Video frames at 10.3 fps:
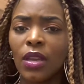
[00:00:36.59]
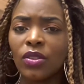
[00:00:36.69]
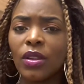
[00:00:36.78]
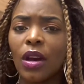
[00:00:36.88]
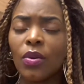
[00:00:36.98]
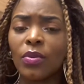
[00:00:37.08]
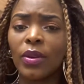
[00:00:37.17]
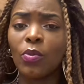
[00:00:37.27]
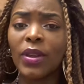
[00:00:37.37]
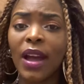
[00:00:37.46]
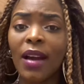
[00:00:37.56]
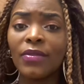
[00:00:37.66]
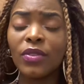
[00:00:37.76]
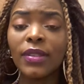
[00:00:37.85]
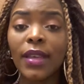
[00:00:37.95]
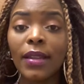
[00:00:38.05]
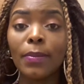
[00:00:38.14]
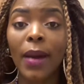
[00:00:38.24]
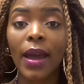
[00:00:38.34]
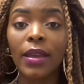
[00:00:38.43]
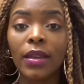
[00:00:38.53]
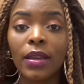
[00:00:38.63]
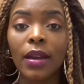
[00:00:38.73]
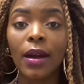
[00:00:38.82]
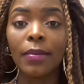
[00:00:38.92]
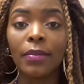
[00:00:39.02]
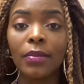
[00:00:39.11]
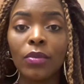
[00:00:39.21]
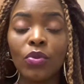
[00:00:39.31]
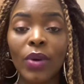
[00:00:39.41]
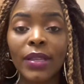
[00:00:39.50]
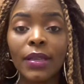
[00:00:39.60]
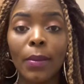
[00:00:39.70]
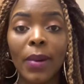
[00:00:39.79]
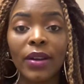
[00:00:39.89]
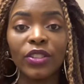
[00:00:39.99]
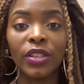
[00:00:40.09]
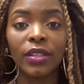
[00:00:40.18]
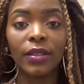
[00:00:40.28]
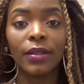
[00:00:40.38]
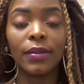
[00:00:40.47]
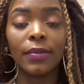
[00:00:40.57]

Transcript: So now we have to start by writing a budget.